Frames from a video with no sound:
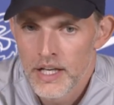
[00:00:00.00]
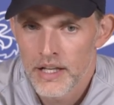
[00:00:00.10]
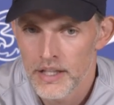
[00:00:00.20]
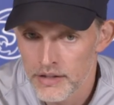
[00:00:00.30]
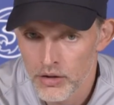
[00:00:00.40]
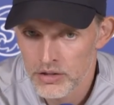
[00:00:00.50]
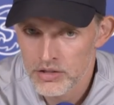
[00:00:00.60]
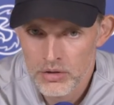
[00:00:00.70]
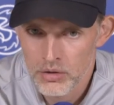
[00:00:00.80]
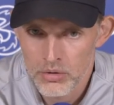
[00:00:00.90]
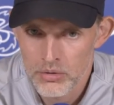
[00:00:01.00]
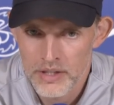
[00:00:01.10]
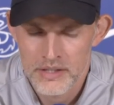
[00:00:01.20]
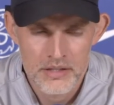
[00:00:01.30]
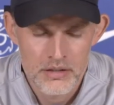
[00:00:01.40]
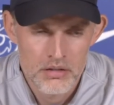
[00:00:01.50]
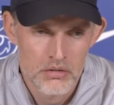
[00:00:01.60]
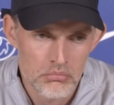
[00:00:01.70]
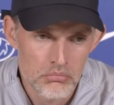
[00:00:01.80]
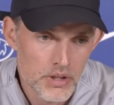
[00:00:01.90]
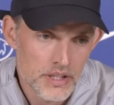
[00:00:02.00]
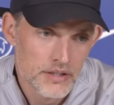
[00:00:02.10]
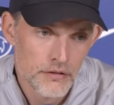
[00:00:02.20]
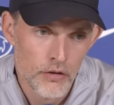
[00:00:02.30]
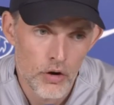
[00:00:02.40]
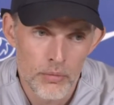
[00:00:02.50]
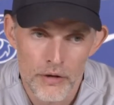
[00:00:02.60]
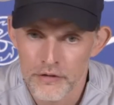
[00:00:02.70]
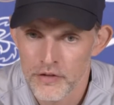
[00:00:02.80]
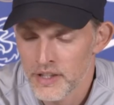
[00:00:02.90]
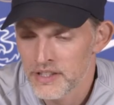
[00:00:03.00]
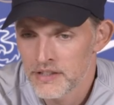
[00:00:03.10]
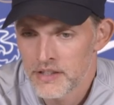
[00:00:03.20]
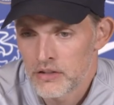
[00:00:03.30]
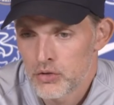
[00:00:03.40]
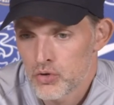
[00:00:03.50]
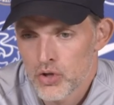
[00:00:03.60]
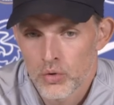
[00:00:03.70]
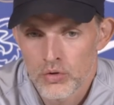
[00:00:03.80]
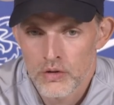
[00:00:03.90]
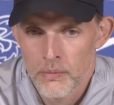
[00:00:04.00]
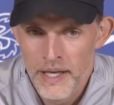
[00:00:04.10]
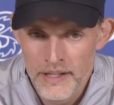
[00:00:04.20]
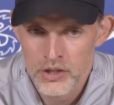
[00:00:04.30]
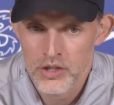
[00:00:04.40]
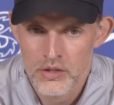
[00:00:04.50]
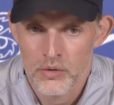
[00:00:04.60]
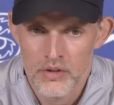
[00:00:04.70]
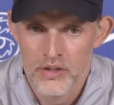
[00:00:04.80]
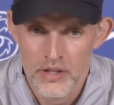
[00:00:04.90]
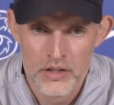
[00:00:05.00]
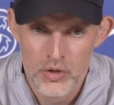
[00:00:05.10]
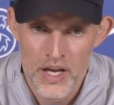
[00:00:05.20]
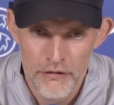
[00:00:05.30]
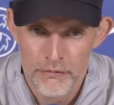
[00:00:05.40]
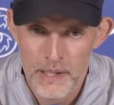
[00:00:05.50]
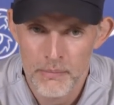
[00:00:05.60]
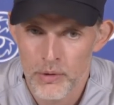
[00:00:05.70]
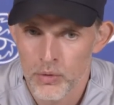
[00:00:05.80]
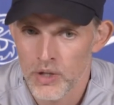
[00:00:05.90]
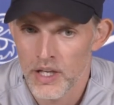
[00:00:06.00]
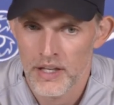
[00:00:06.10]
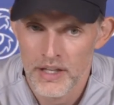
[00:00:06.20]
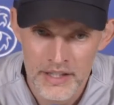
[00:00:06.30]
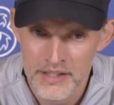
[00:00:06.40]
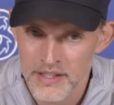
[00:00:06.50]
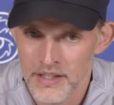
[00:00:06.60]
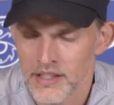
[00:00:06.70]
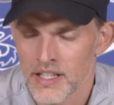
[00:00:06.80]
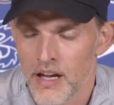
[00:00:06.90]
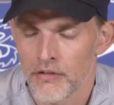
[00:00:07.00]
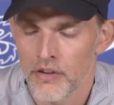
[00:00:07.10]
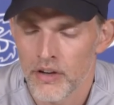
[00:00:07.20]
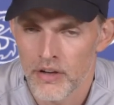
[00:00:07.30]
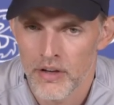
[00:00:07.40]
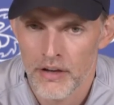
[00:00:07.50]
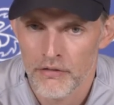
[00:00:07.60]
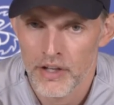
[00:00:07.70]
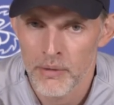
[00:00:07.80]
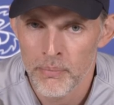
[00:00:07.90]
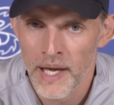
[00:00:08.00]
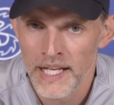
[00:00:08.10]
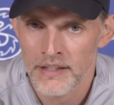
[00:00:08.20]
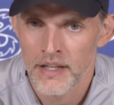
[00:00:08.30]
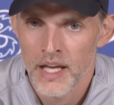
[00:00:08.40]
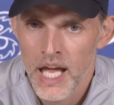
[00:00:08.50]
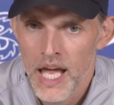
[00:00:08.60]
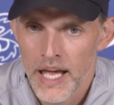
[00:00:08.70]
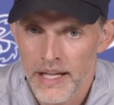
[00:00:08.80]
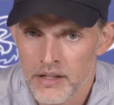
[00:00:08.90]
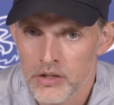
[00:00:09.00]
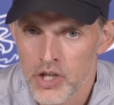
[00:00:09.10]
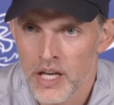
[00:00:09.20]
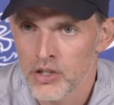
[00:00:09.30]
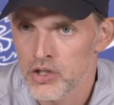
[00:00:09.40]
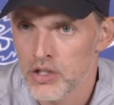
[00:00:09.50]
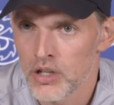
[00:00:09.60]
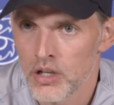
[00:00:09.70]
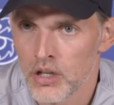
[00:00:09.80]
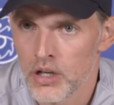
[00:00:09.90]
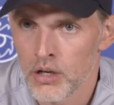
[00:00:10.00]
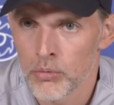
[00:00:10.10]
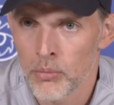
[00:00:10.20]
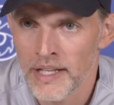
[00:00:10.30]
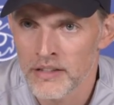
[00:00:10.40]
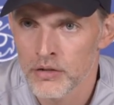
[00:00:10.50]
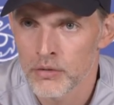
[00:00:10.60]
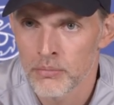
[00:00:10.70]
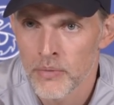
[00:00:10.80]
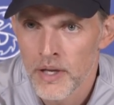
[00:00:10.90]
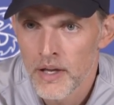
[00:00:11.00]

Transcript: it also is a form of trust that you show to the bench, so that you have people who can instantly have an impact and change a momentum.